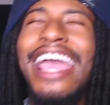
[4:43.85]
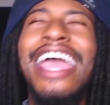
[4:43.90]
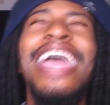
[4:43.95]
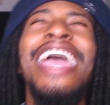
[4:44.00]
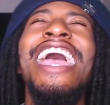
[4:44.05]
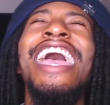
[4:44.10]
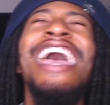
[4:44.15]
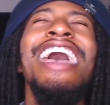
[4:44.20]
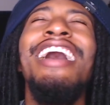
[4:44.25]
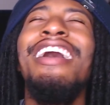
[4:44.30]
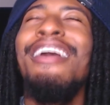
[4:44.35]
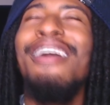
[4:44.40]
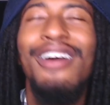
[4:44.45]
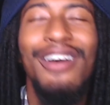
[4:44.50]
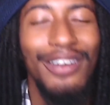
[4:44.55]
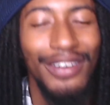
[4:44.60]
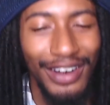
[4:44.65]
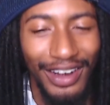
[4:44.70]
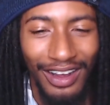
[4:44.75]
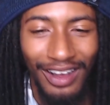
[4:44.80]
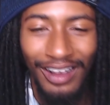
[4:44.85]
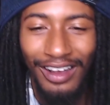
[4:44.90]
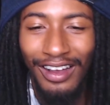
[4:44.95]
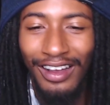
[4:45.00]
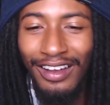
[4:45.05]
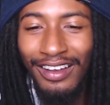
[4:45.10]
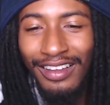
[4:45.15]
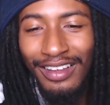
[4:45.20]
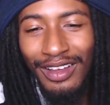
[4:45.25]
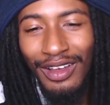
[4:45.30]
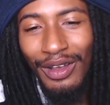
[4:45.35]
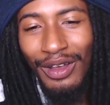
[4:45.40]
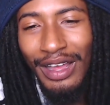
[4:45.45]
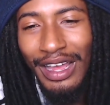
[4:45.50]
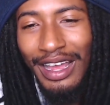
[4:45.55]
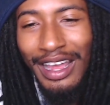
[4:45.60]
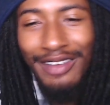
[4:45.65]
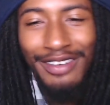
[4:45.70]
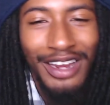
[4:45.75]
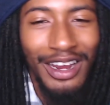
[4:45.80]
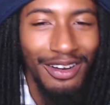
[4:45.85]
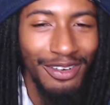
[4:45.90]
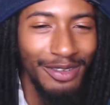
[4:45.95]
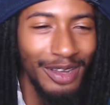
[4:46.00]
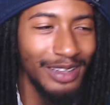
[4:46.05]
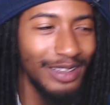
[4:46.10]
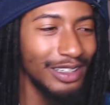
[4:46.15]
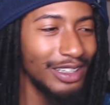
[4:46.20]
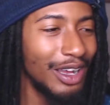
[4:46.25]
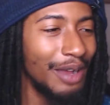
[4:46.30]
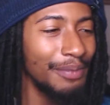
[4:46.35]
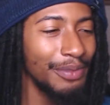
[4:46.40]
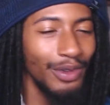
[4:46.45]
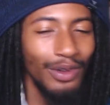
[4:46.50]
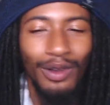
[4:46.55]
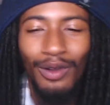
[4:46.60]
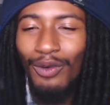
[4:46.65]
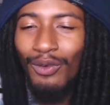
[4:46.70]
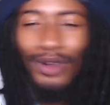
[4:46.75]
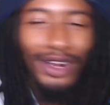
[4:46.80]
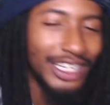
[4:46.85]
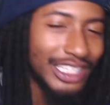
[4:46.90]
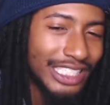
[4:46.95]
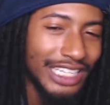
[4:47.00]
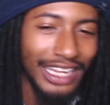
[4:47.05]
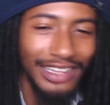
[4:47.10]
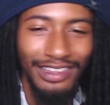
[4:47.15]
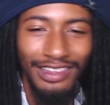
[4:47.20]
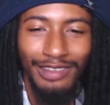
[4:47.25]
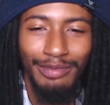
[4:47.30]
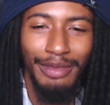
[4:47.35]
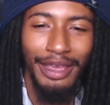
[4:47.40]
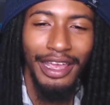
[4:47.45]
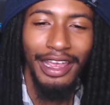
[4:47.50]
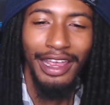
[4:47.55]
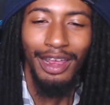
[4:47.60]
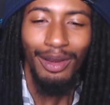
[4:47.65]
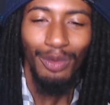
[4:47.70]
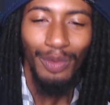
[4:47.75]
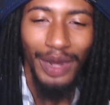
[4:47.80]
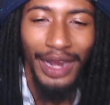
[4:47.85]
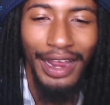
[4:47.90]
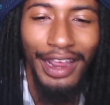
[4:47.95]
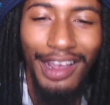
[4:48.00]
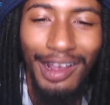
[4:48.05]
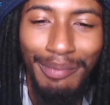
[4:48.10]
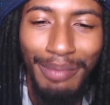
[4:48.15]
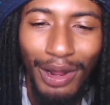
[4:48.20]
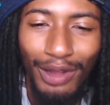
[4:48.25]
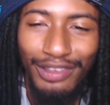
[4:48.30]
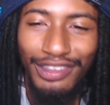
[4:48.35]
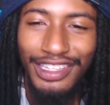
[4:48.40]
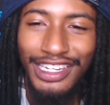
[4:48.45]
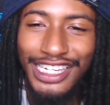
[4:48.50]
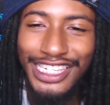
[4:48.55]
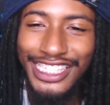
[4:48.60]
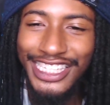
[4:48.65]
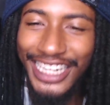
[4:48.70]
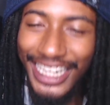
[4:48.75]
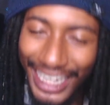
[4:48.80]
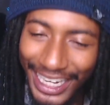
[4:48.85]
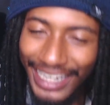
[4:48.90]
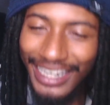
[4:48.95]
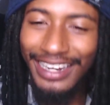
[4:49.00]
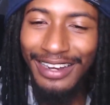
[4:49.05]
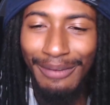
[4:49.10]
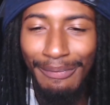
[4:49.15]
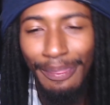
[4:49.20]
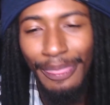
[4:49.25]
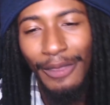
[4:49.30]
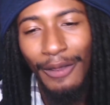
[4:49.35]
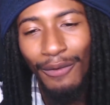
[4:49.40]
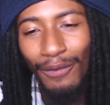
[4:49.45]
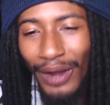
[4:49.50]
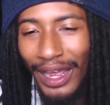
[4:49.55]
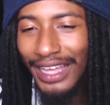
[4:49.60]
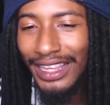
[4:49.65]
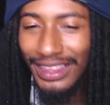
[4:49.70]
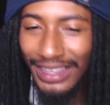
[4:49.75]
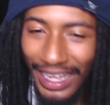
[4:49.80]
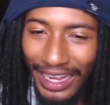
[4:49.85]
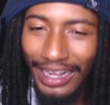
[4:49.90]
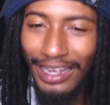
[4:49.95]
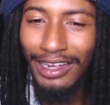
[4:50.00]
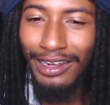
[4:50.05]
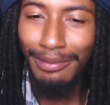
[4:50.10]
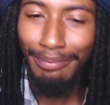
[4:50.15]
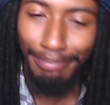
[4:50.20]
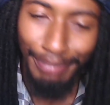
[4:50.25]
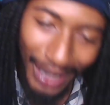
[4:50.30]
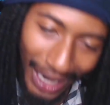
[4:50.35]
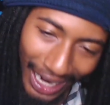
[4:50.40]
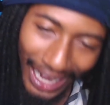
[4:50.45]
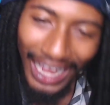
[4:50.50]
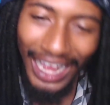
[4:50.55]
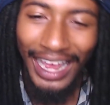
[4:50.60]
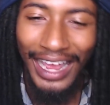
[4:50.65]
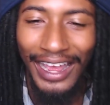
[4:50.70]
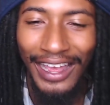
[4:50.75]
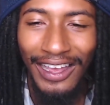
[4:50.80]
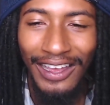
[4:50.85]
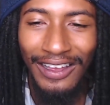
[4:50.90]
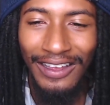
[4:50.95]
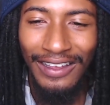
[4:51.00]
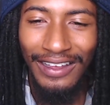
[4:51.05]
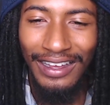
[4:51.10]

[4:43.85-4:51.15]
Hell nah. If they're about to come through and one shot this man, hit him with an elbow to the chin, right Goodbye.